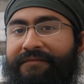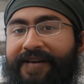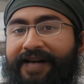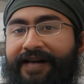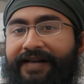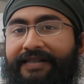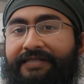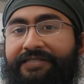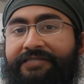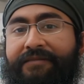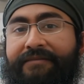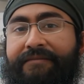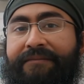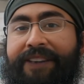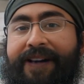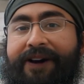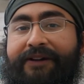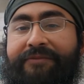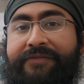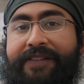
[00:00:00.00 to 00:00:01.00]
8.
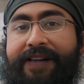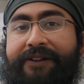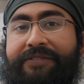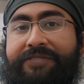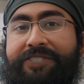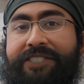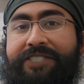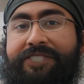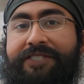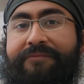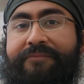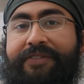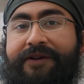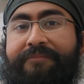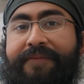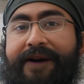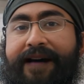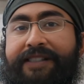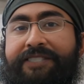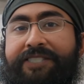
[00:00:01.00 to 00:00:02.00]
Healthcare system
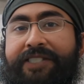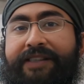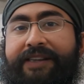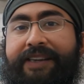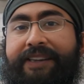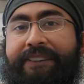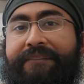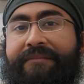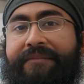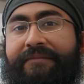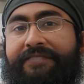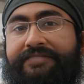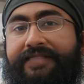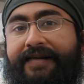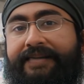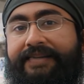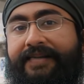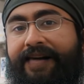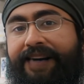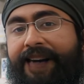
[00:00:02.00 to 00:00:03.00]
capacity.
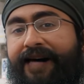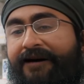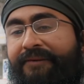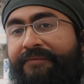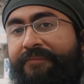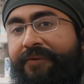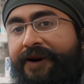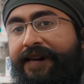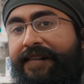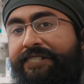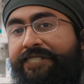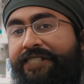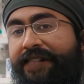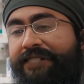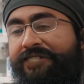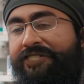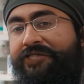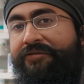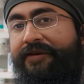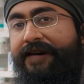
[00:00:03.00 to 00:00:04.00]
Dengue outbreaks
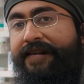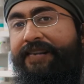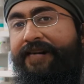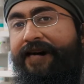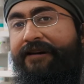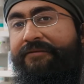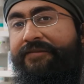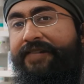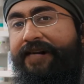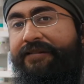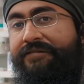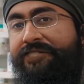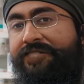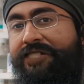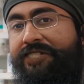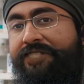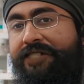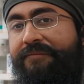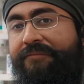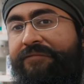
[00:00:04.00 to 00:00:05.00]
constrain healthcare
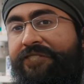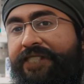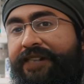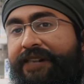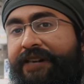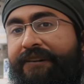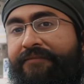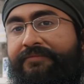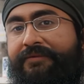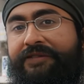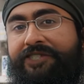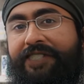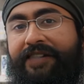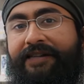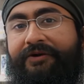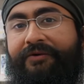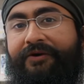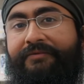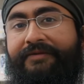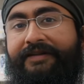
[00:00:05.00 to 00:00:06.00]
systems,
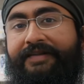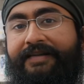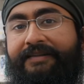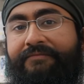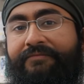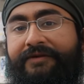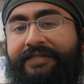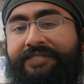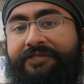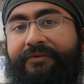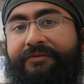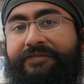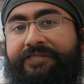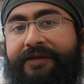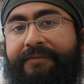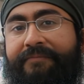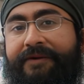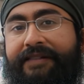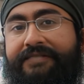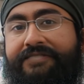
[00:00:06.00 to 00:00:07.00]
particularly in
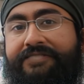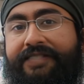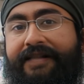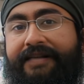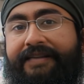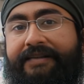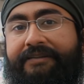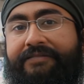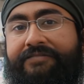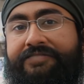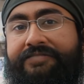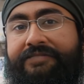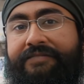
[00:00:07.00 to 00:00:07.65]
resource-limited settings.